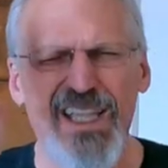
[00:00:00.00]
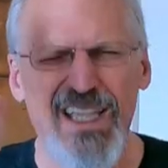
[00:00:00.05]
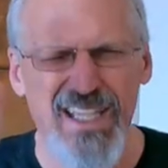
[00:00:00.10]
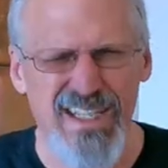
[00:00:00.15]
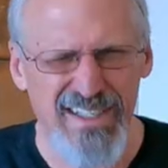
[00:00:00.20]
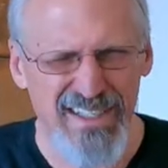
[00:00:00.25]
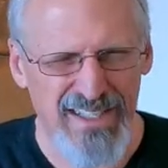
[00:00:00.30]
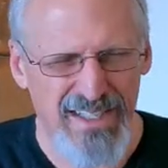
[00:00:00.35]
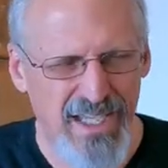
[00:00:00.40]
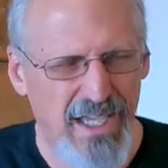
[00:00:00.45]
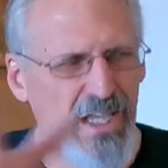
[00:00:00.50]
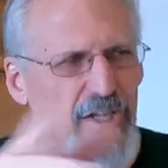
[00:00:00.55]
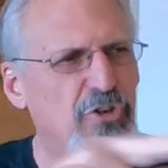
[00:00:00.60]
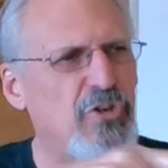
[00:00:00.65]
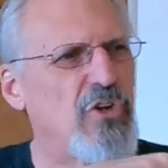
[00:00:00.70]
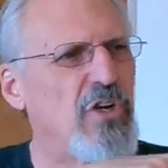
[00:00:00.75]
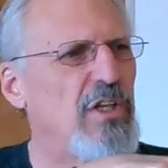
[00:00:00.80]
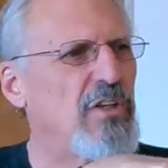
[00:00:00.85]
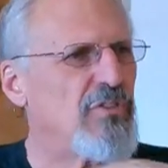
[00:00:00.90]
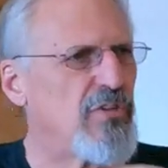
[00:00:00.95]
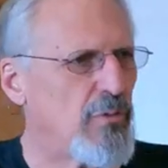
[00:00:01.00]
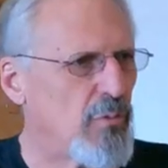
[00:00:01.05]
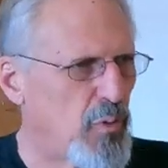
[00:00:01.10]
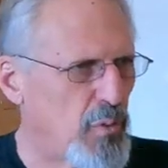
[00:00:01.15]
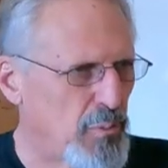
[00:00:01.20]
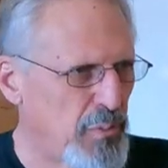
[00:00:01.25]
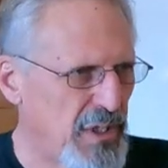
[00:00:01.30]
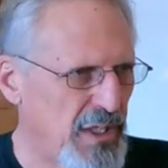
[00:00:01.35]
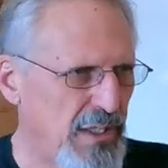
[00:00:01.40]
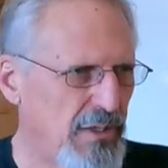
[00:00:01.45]
Indication is it
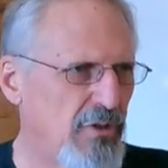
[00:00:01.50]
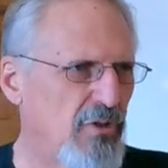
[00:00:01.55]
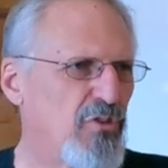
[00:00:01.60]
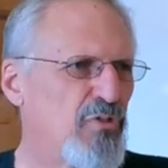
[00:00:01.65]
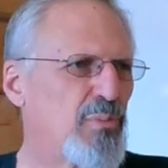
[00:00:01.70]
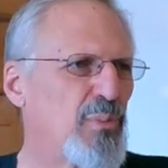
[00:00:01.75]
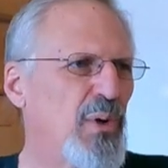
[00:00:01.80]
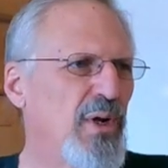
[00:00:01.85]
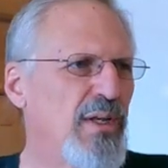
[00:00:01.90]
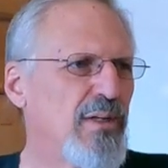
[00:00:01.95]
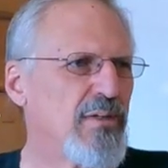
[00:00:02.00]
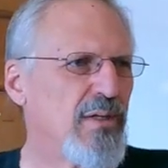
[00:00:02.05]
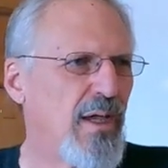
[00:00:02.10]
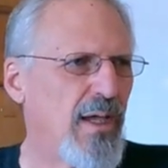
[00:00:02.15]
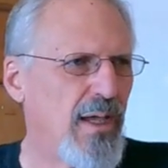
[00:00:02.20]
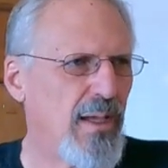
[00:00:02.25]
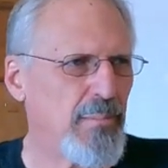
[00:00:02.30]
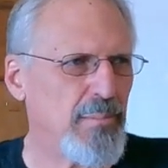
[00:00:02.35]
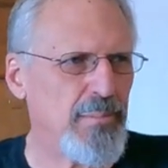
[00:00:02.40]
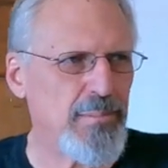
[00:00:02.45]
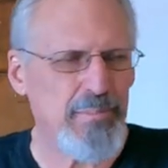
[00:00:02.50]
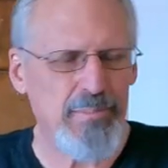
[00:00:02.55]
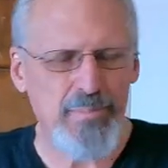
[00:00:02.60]
will be in the springtime.